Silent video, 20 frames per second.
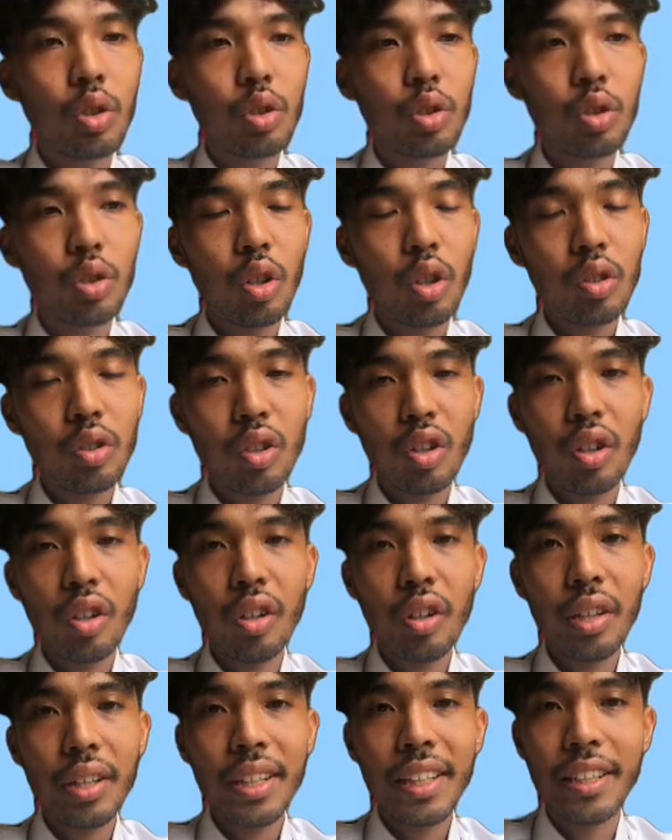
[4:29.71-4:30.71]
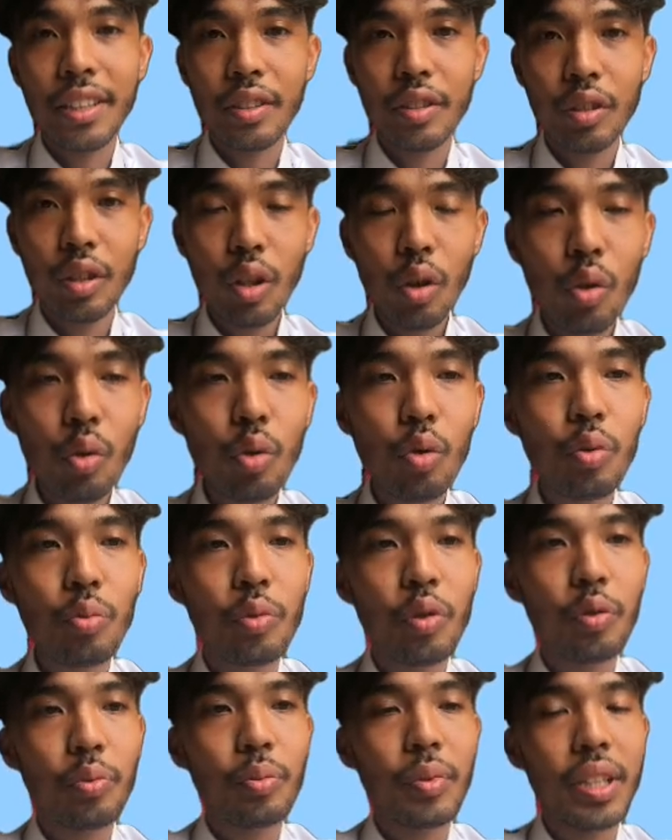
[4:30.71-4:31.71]
short coil in slow
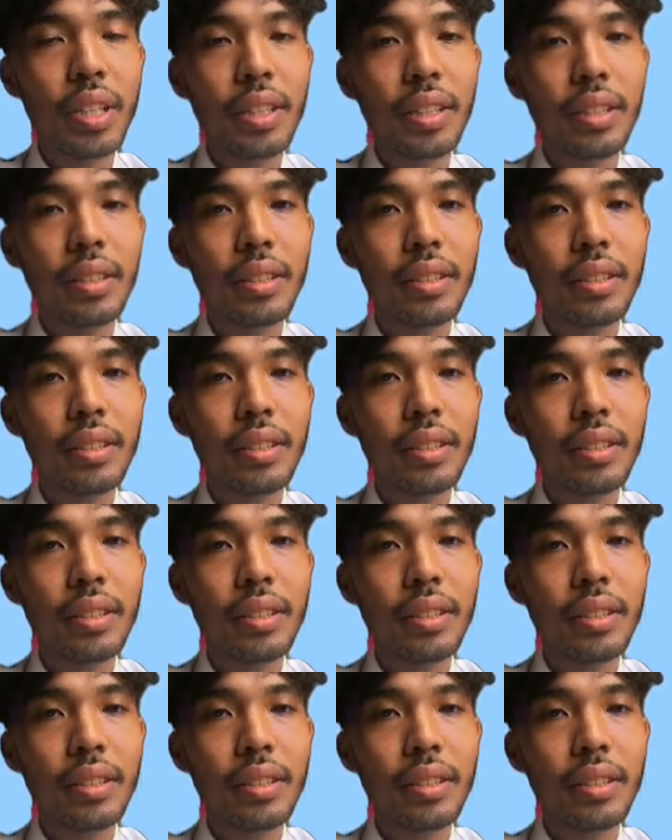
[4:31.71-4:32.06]
movement.